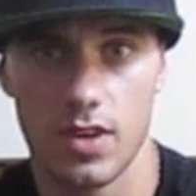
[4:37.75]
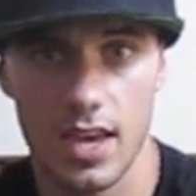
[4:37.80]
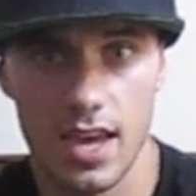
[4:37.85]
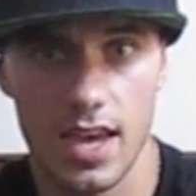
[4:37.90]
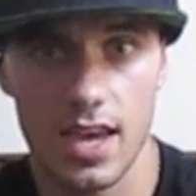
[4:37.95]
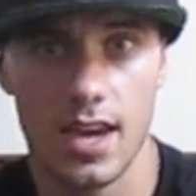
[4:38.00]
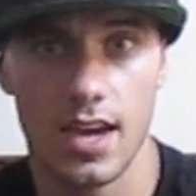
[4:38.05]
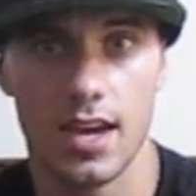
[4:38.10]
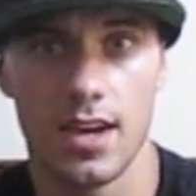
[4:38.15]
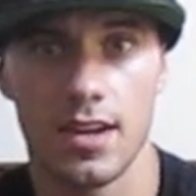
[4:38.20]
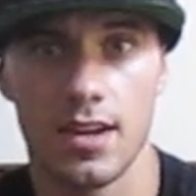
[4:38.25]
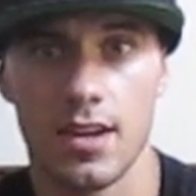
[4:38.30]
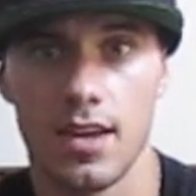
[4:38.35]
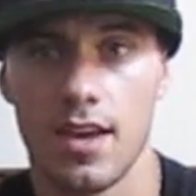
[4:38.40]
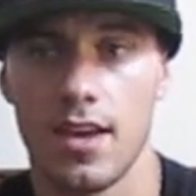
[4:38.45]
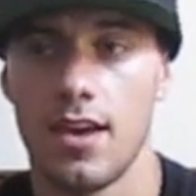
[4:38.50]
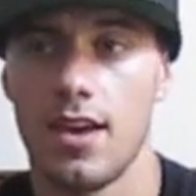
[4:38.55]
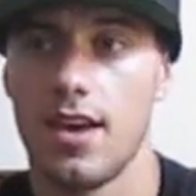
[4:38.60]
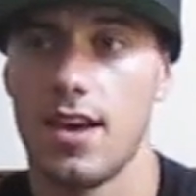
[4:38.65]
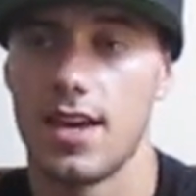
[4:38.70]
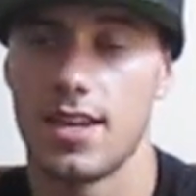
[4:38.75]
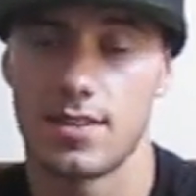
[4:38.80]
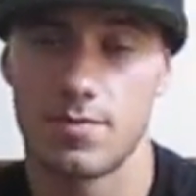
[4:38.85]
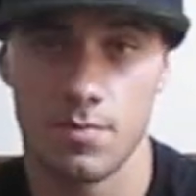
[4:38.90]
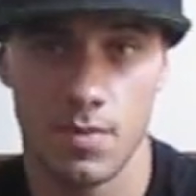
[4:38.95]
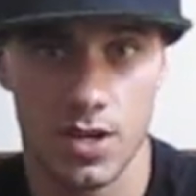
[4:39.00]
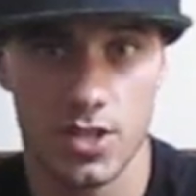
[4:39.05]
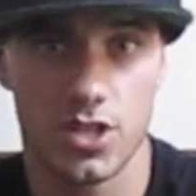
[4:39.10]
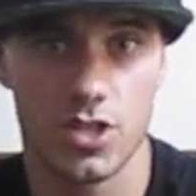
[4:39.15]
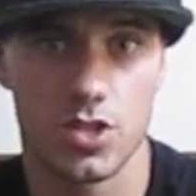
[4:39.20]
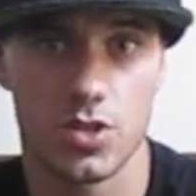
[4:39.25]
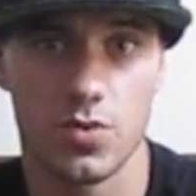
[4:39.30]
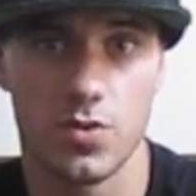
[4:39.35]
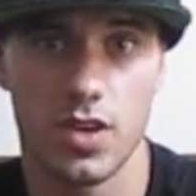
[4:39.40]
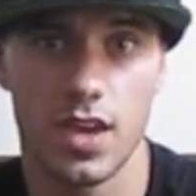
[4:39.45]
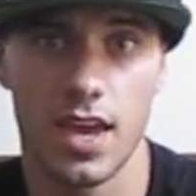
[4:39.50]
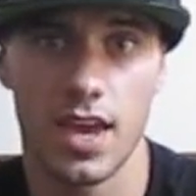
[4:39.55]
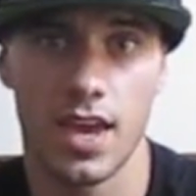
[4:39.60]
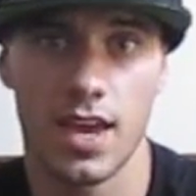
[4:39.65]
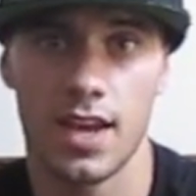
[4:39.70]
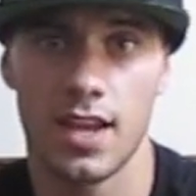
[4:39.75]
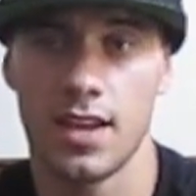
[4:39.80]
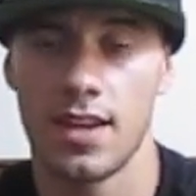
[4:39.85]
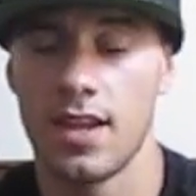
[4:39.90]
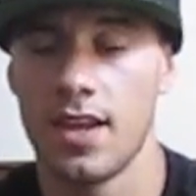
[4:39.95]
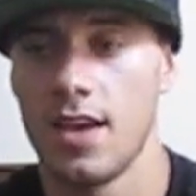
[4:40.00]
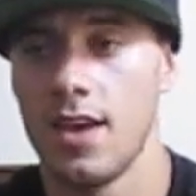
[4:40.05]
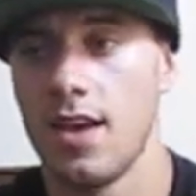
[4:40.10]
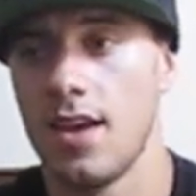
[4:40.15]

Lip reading: can, as much as you can,